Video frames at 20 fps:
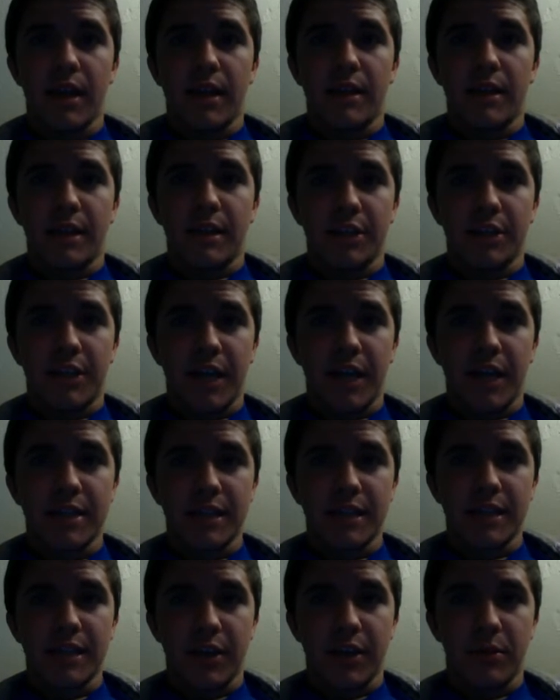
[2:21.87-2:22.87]

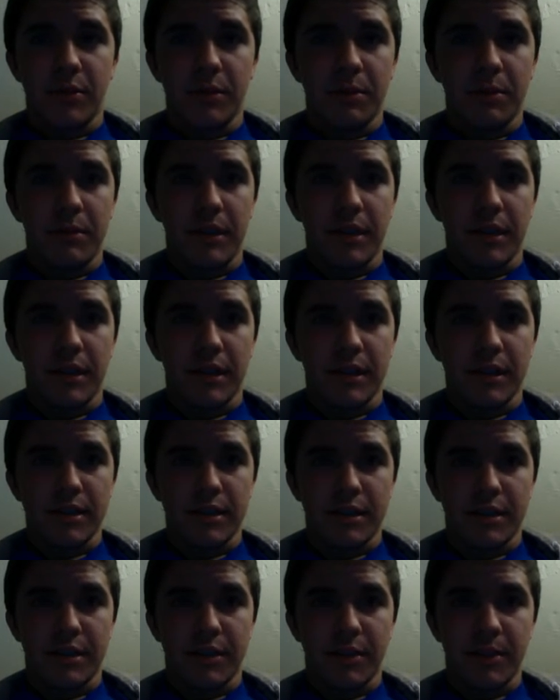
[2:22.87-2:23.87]
digitizing a human being is
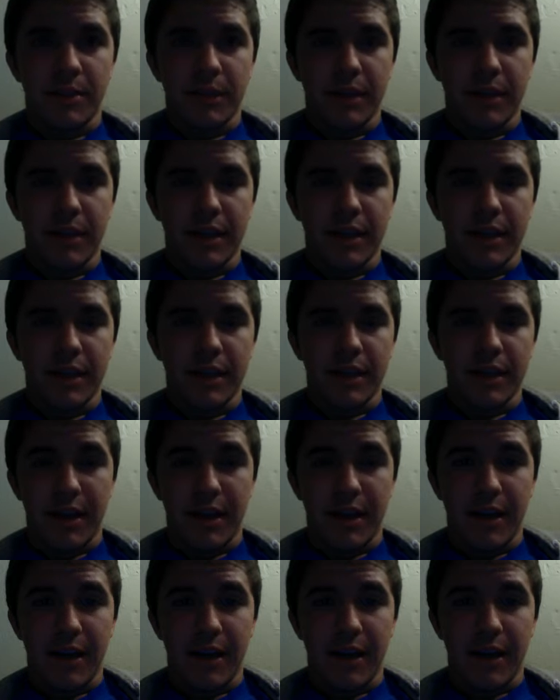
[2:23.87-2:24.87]
determining and
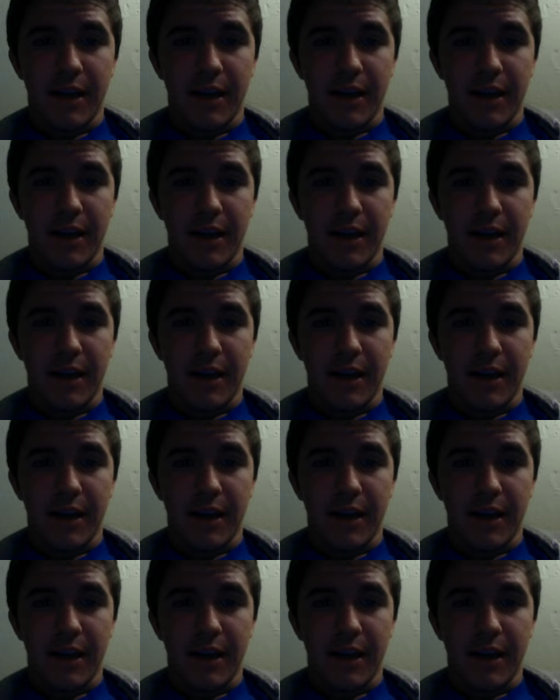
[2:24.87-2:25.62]
defining individuals.